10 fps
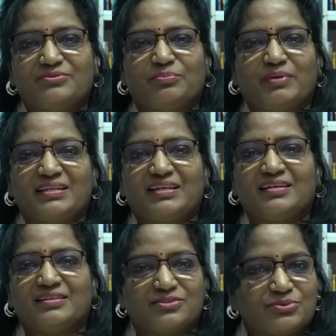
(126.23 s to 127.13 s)
to maintain
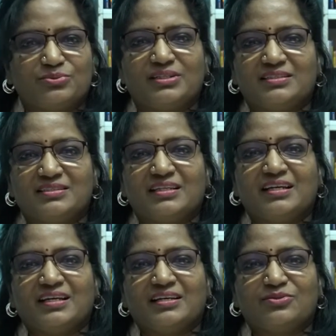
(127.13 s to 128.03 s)
a student's
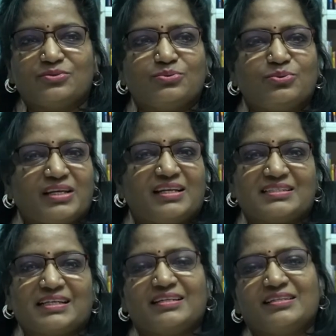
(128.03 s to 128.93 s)
true inner
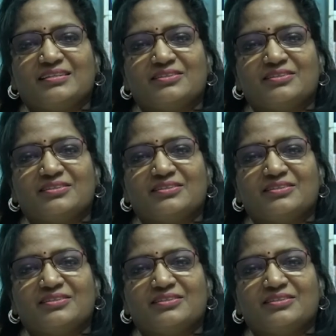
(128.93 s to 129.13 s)
center.